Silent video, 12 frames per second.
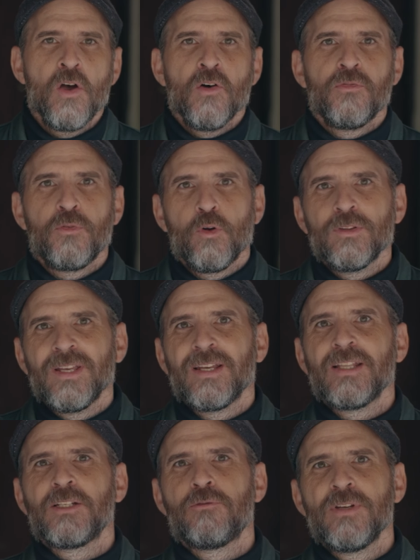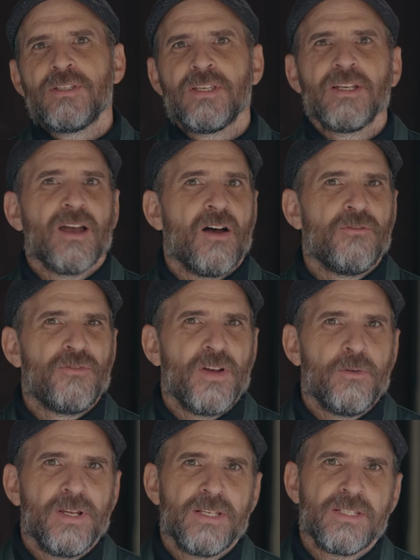Folding and creasing are
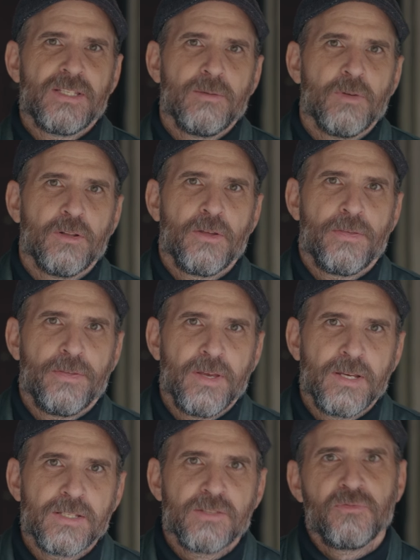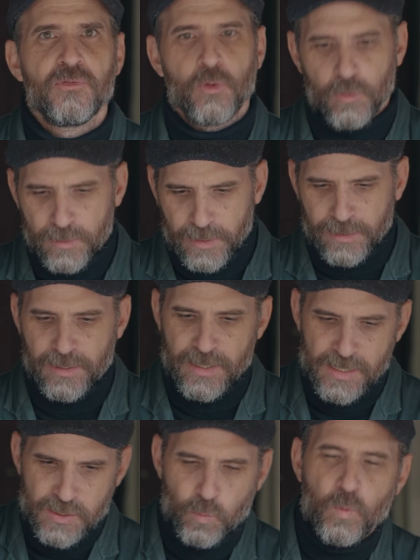very similar things. Folding
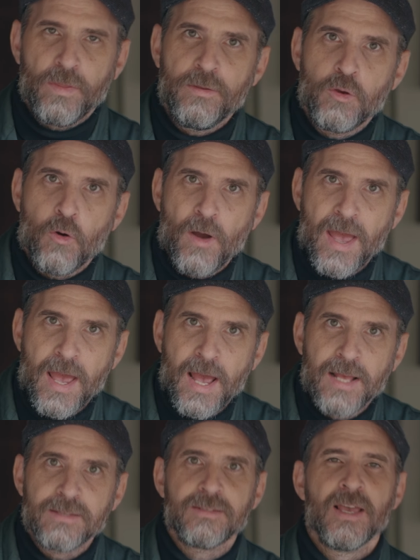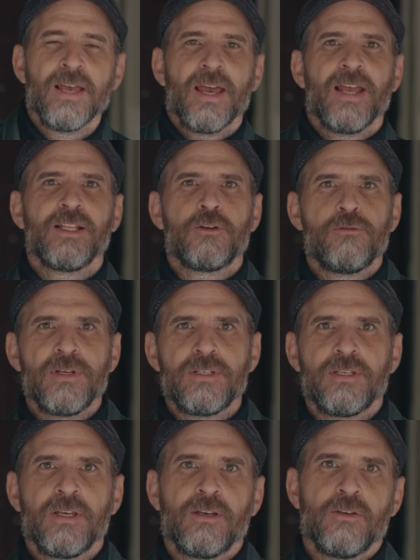is with your hands and
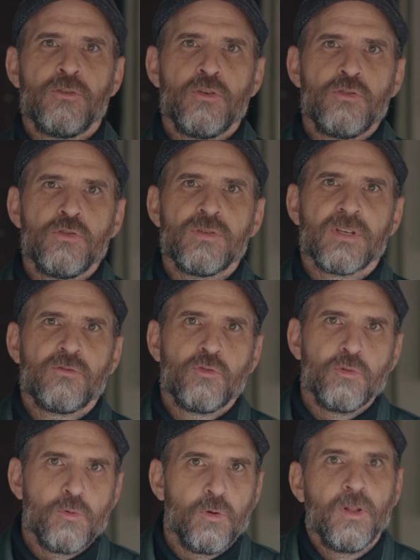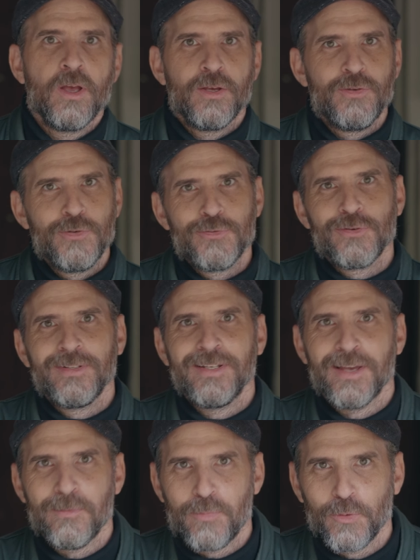creasing you use a tool,
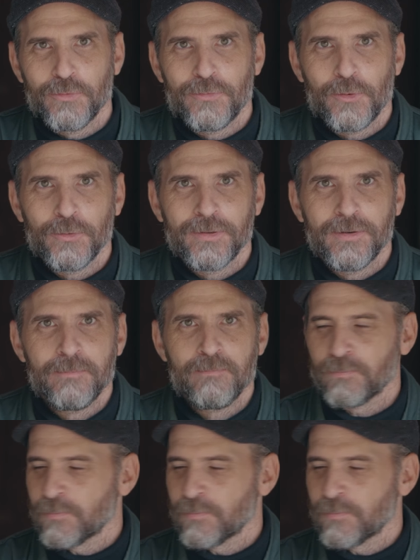usually a Bonefolder.